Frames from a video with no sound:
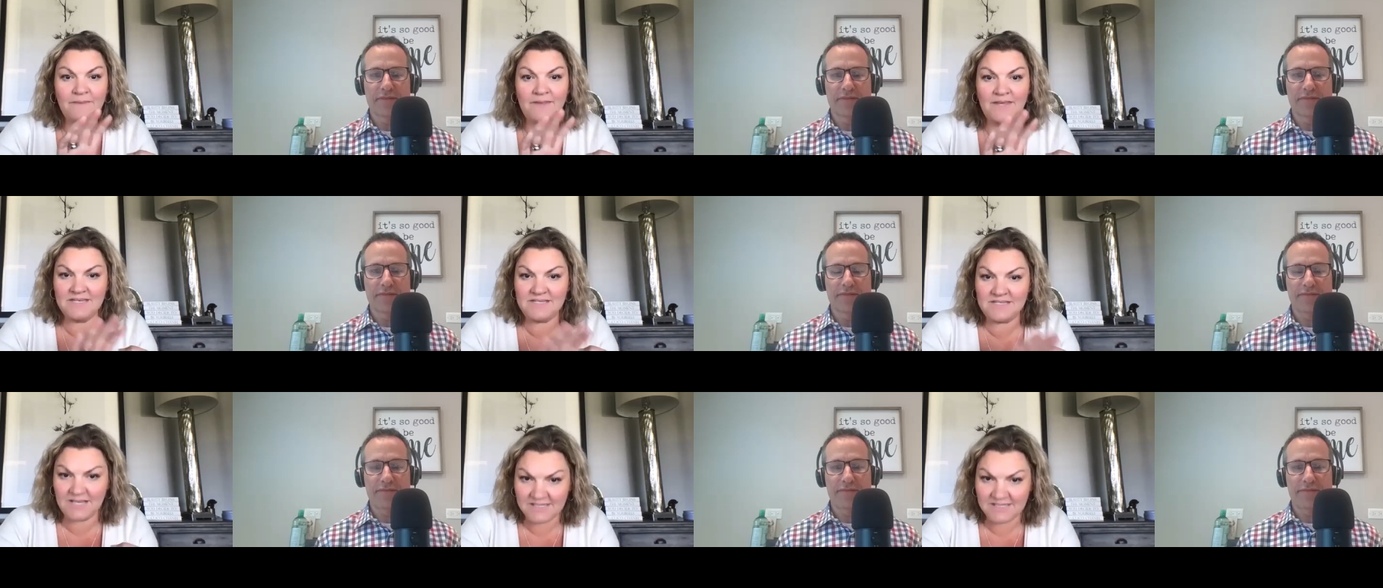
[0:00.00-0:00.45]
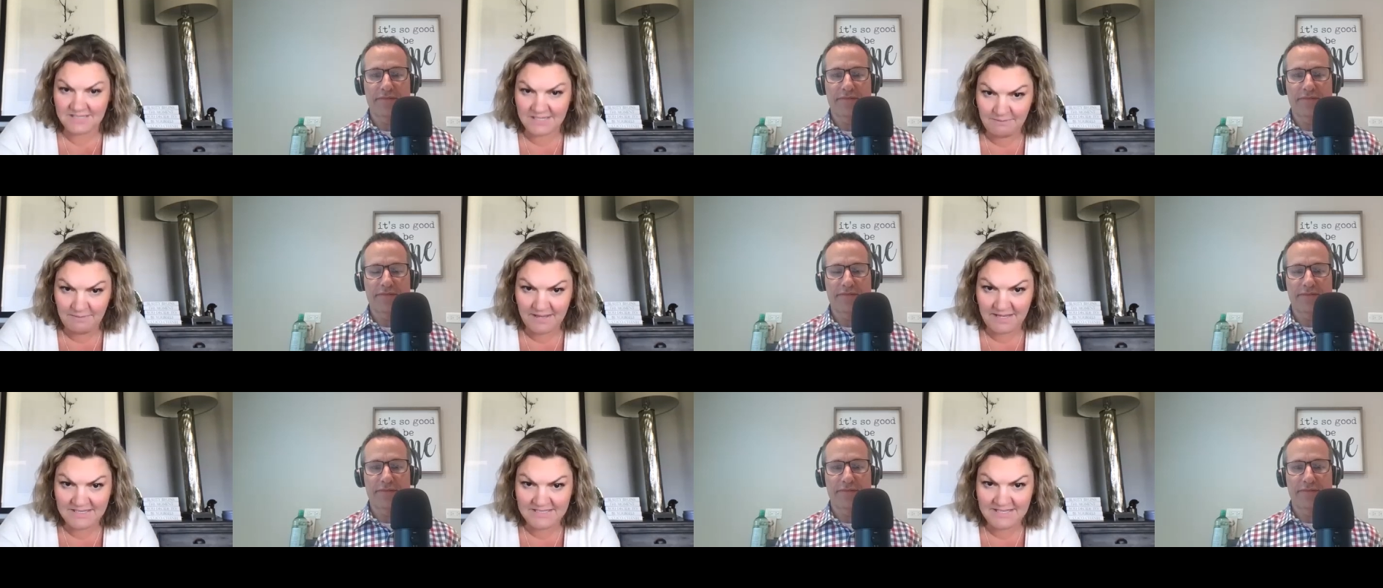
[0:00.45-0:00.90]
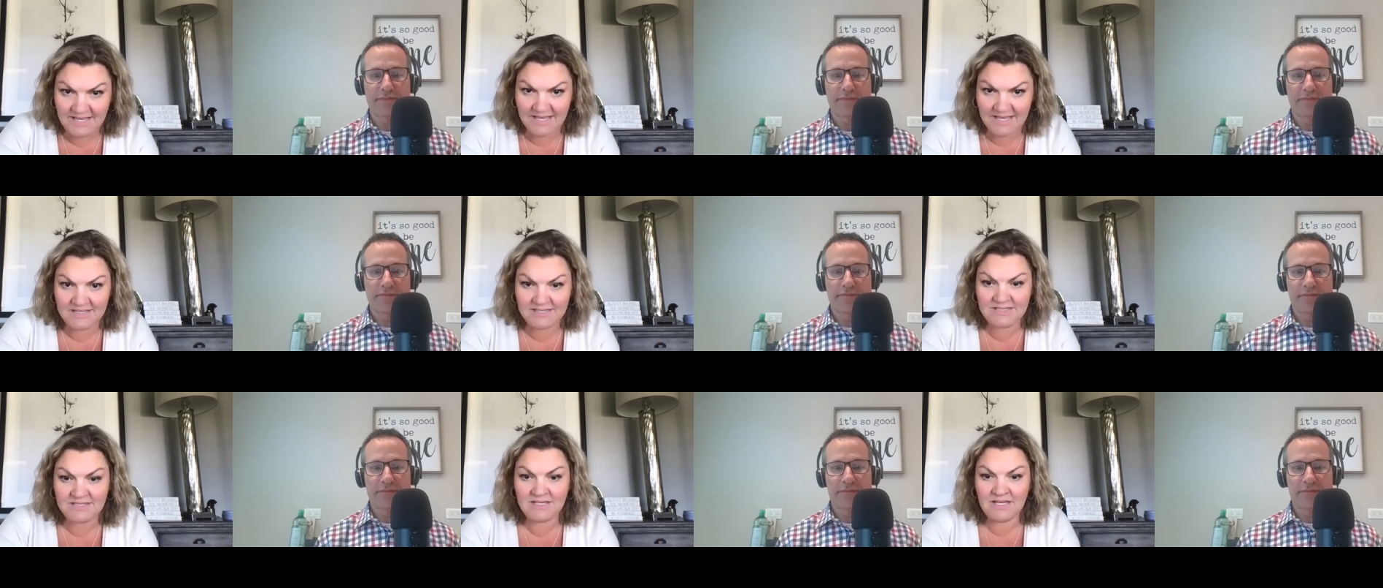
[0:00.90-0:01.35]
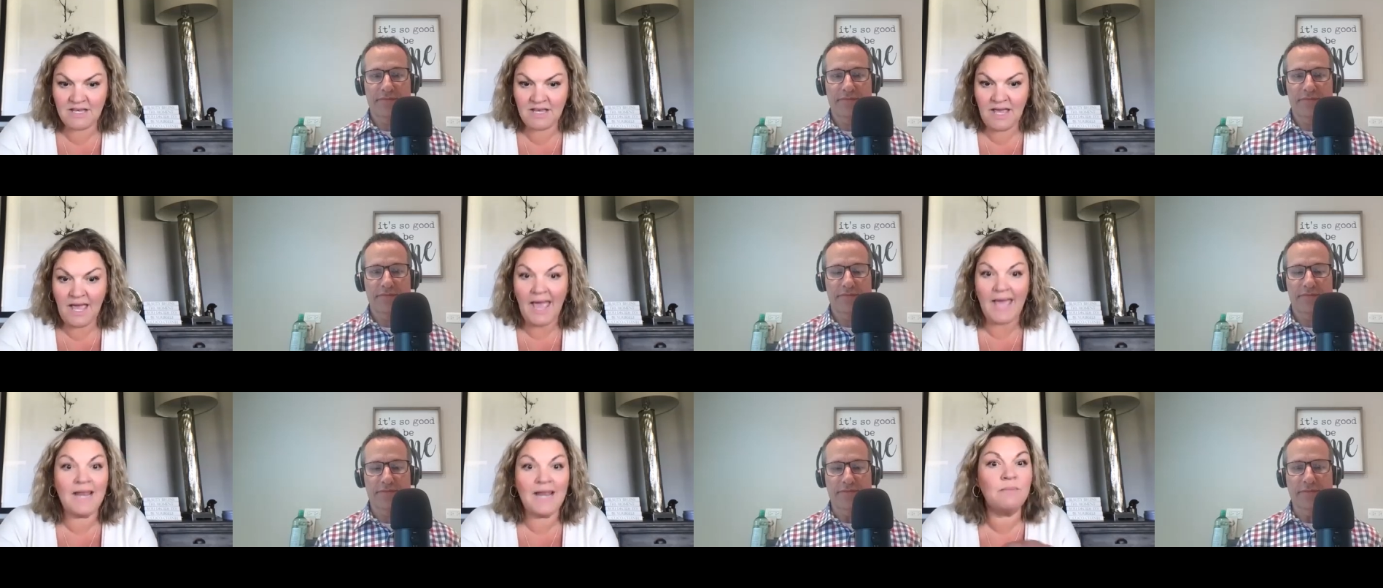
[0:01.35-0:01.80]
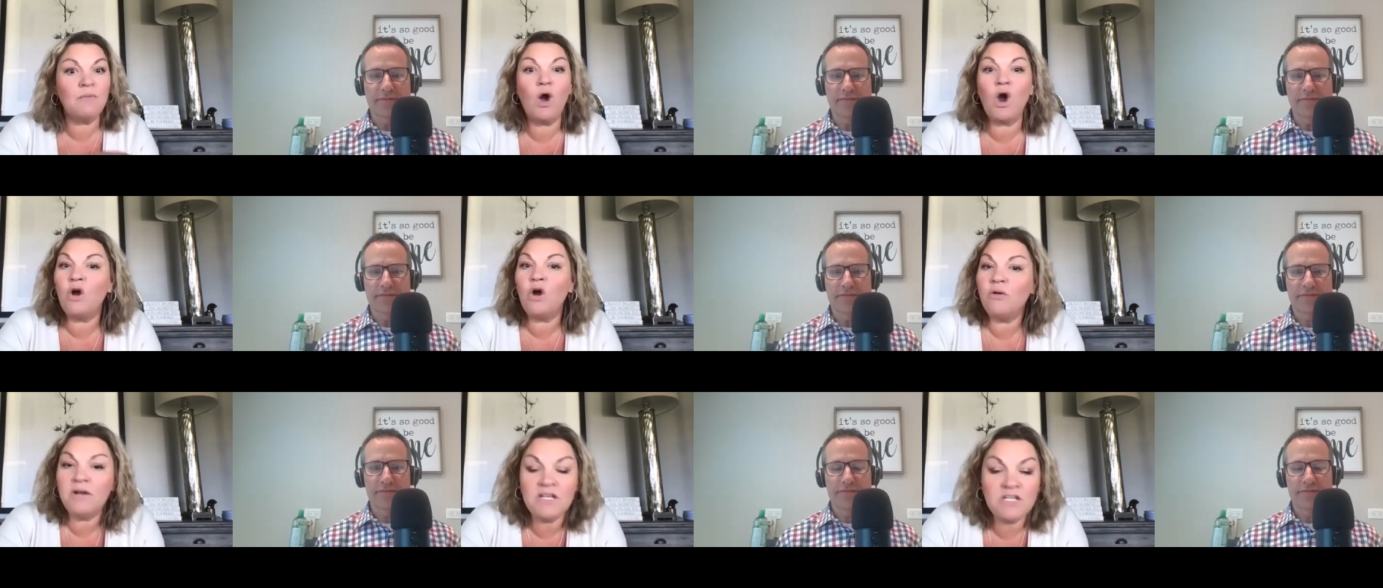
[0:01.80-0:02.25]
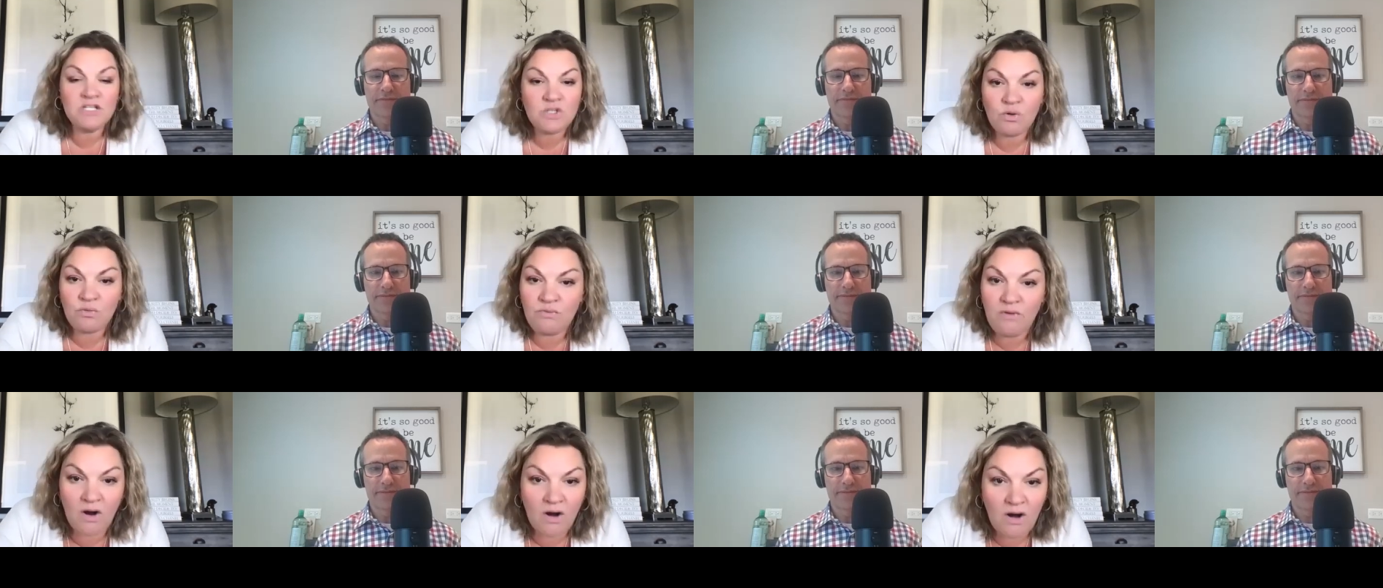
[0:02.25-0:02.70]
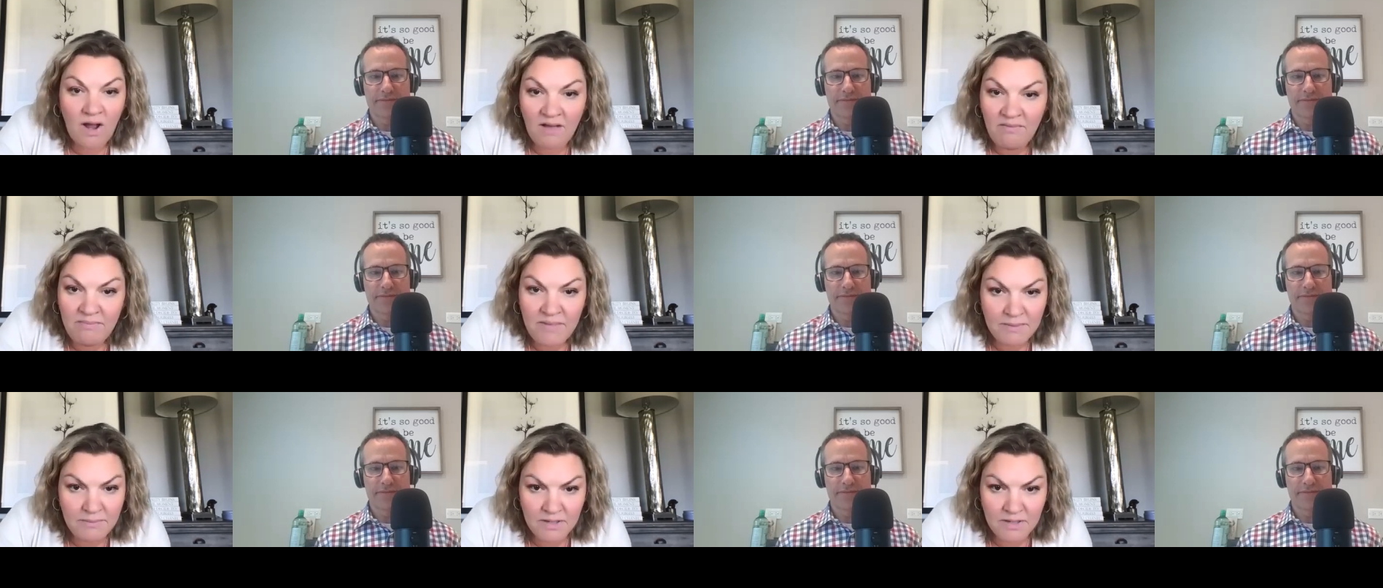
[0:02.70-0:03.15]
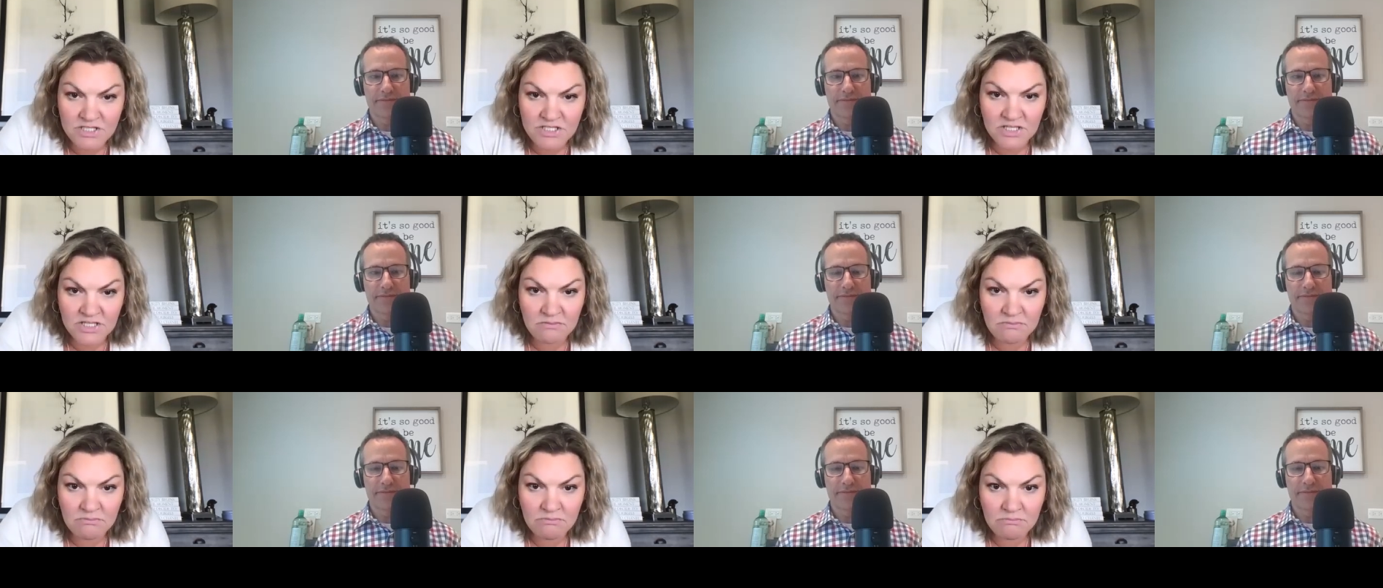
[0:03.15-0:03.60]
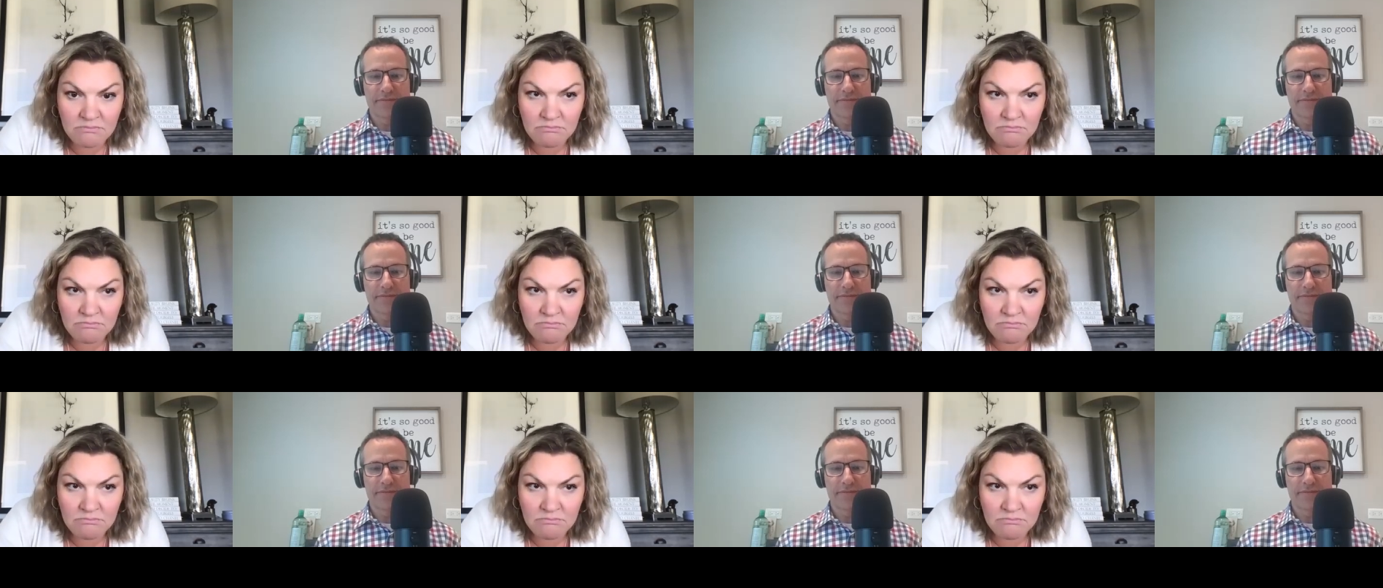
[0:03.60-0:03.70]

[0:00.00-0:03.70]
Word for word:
Speaker 1: It doesn't make sense. And I'm already so far off my budget.